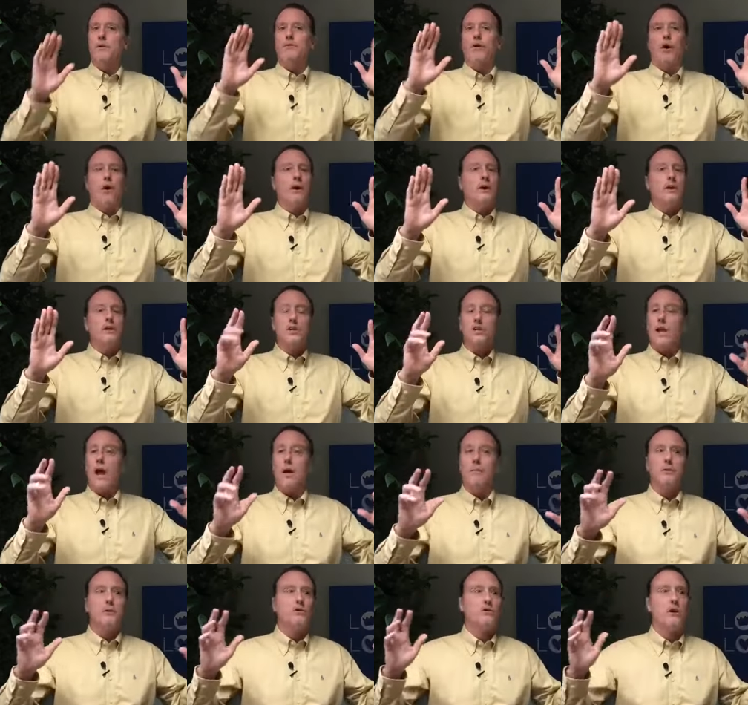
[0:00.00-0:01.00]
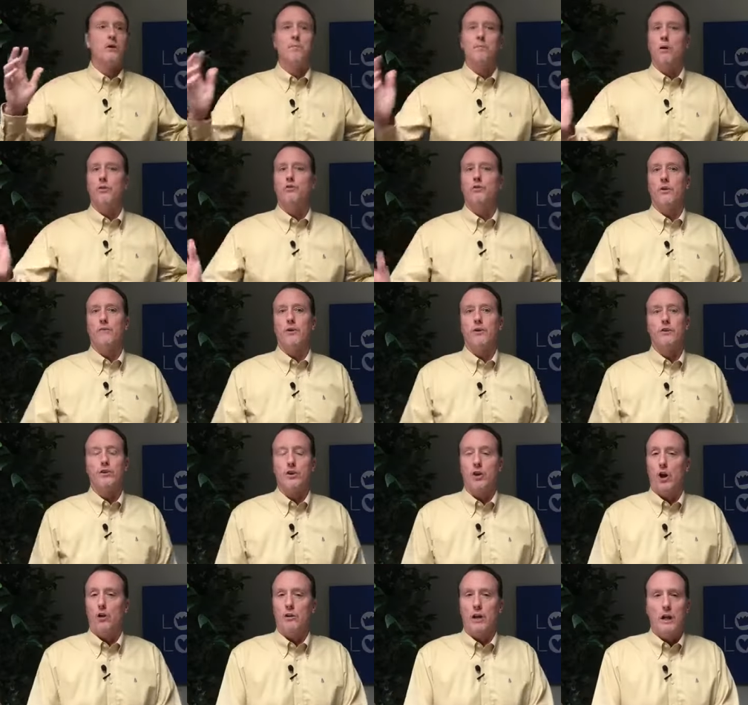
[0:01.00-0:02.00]
we've already established that most of us
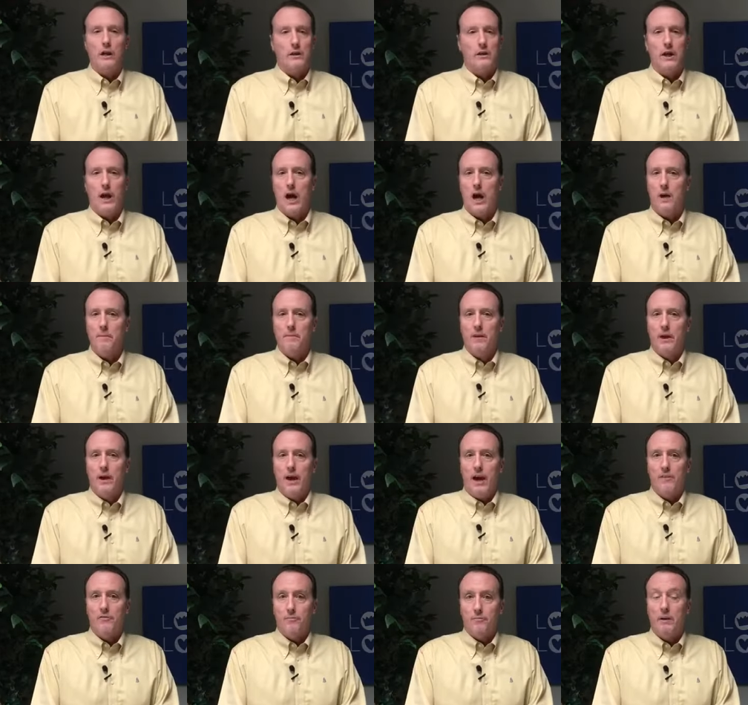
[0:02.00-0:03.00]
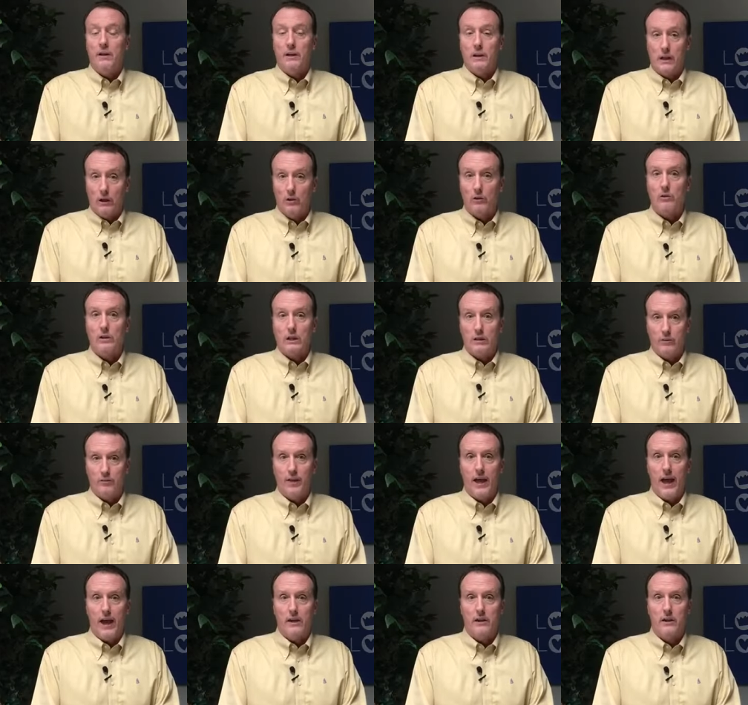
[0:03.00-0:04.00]
in our day and time have been guilty of
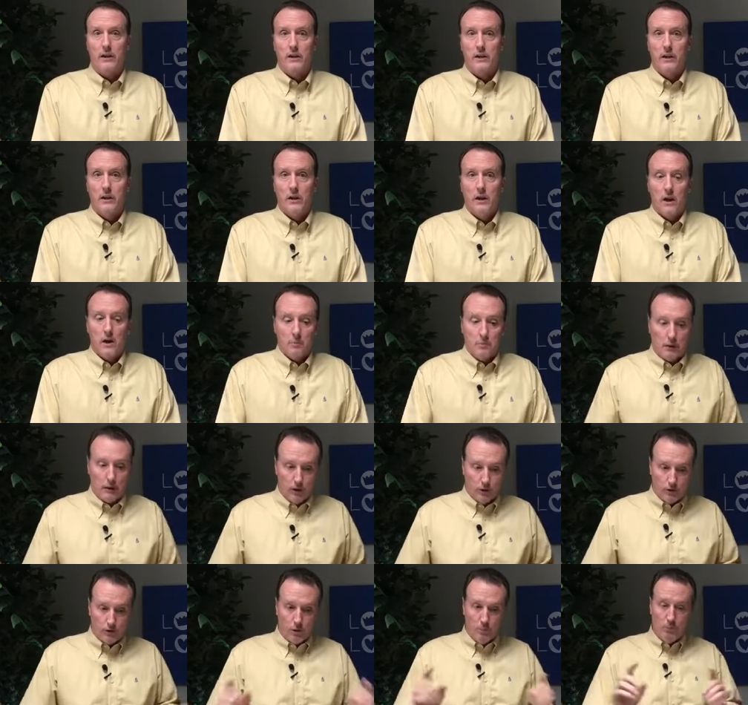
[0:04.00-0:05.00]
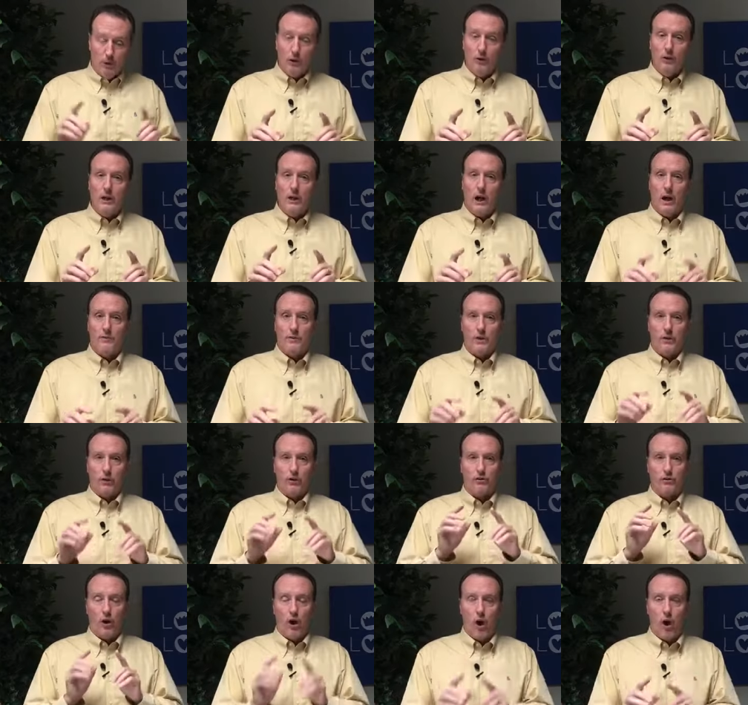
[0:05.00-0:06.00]
that. But here's the beauty of it.
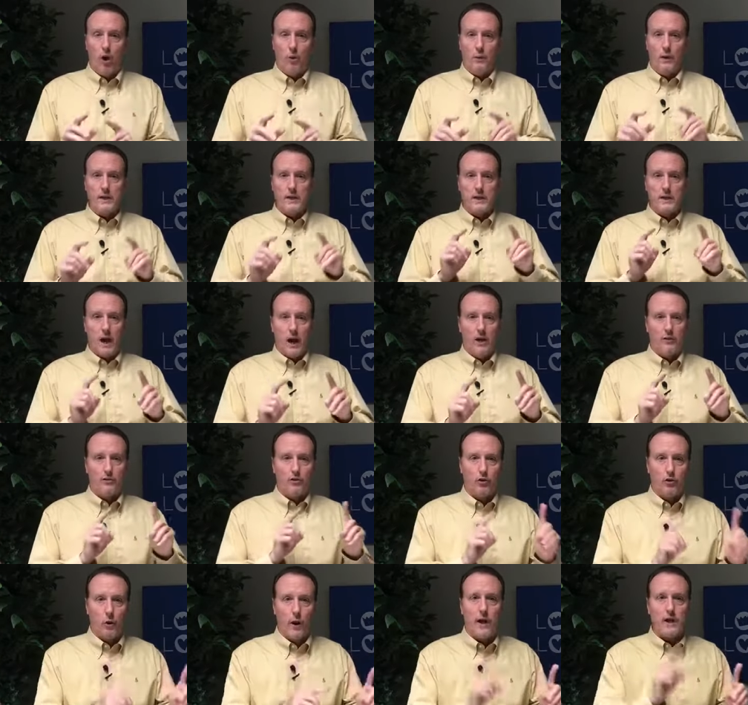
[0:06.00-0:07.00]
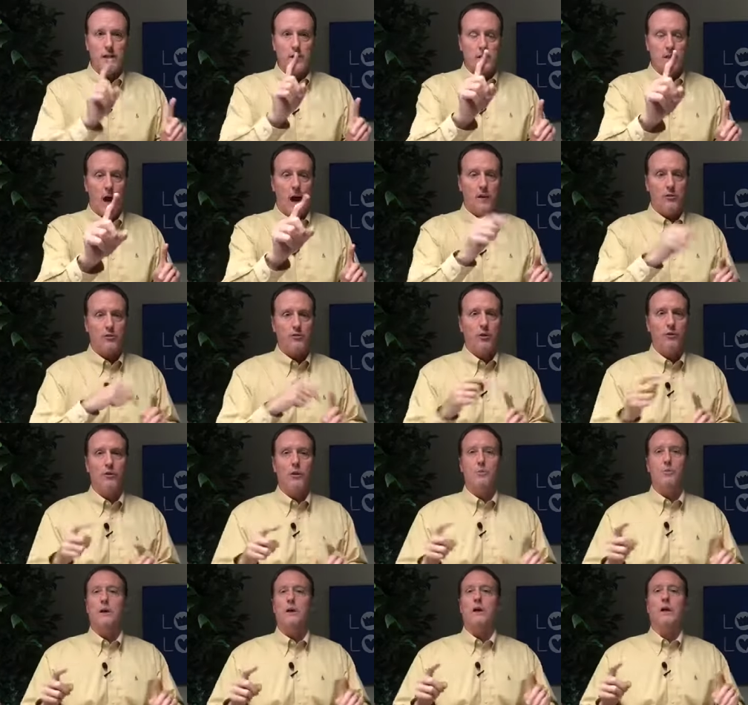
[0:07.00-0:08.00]
There's always God's grace, not so
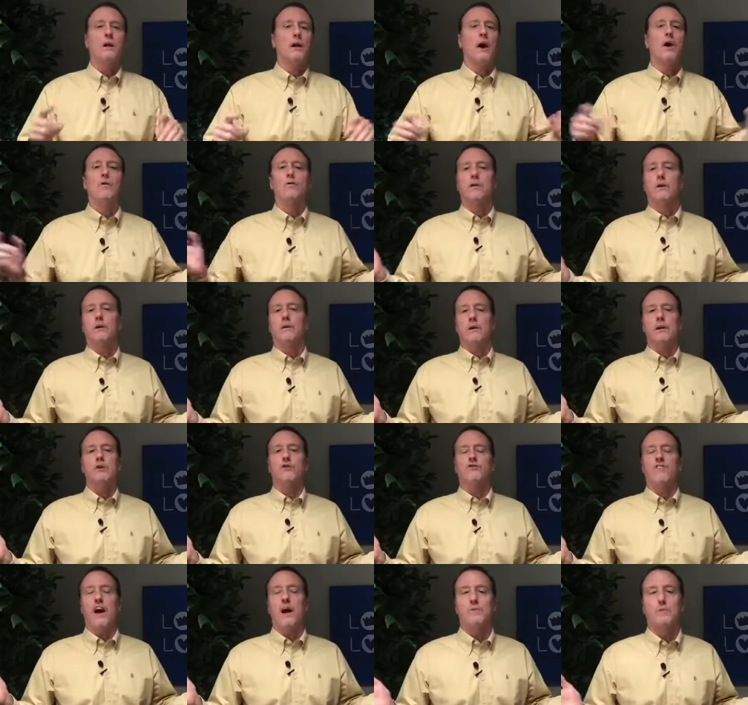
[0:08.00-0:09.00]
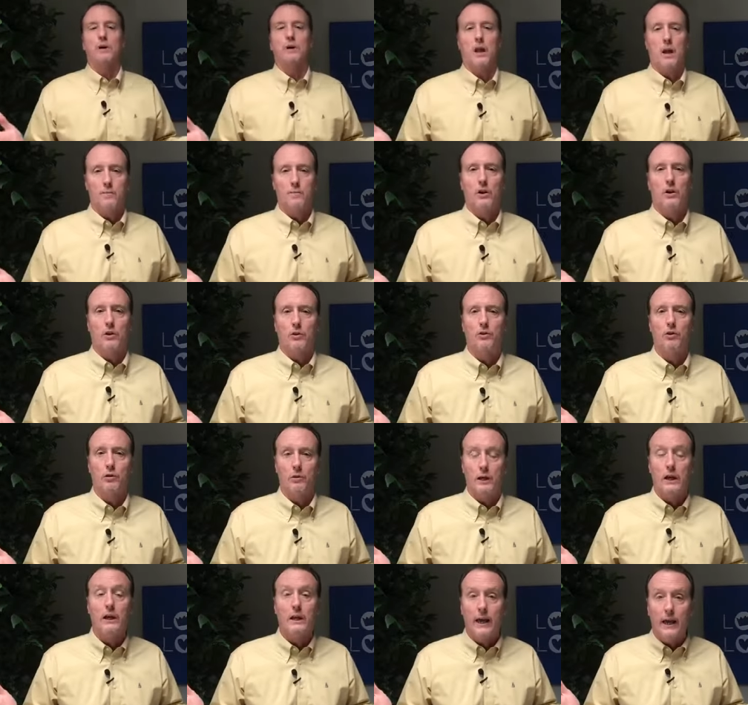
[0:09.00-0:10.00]
that we can go, well, he's fine with it, I'm going to go
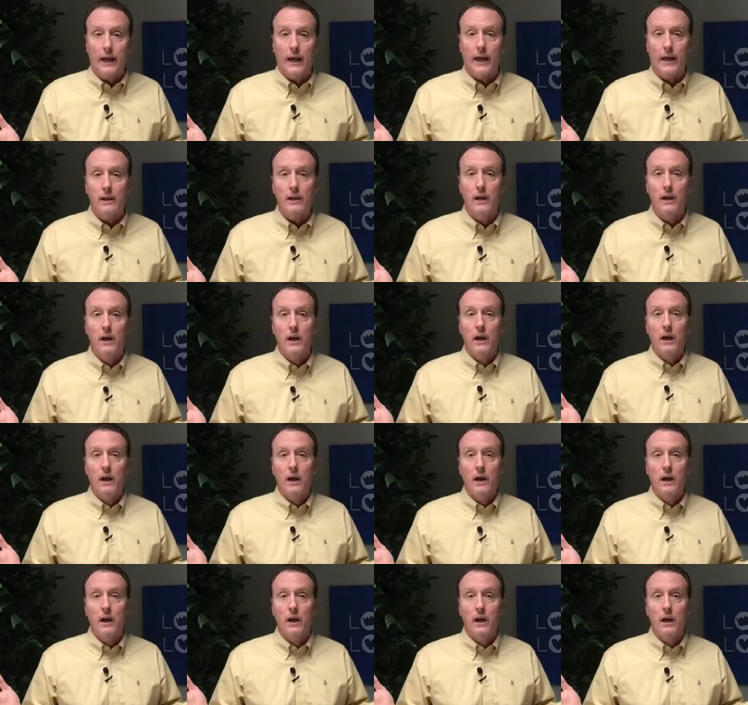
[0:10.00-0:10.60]
do it again.